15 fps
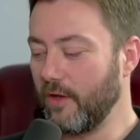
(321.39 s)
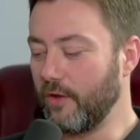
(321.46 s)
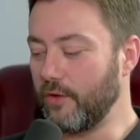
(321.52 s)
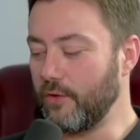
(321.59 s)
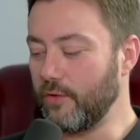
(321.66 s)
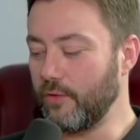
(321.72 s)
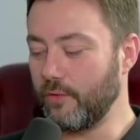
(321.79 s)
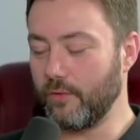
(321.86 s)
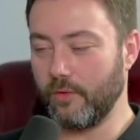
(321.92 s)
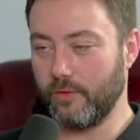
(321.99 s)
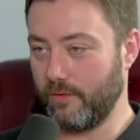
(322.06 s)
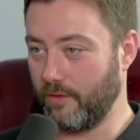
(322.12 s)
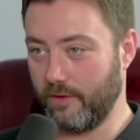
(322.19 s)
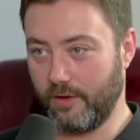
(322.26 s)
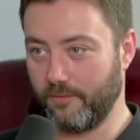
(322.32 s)
who
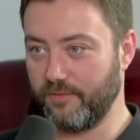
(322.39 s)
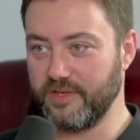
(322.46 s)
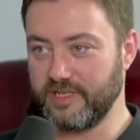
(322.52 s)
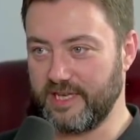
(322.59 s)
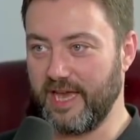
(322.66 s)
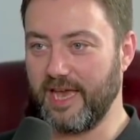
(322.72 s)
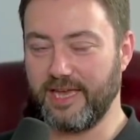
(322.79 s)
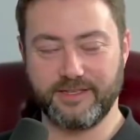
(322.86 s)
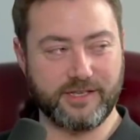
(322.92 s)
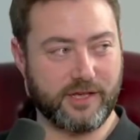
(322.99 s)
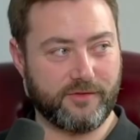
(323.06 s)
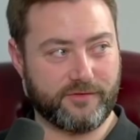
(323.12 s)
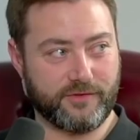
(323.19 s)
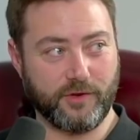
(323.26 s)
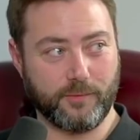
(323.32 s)
obviously hate
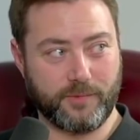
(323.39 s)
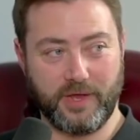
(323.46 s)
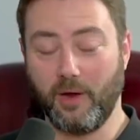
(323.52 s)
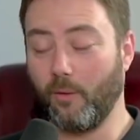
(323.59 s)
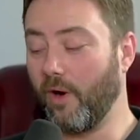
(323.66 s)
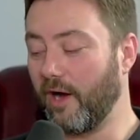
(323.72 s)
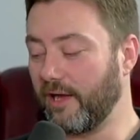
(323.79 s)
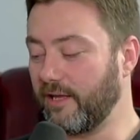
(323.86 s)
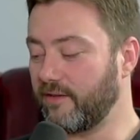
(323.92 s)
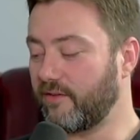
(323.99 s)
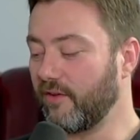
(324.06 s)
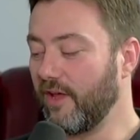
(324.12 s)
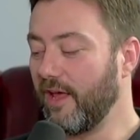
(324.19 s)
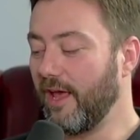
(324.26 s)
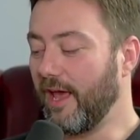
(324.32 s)
her for not being white
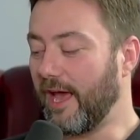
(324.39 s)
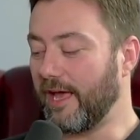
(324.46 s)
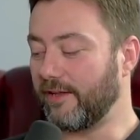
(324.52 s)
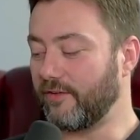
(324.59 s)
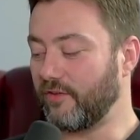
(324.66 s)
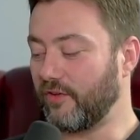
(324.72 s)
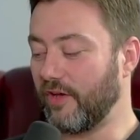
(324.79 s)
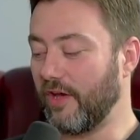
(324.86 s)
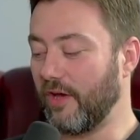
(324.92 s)
and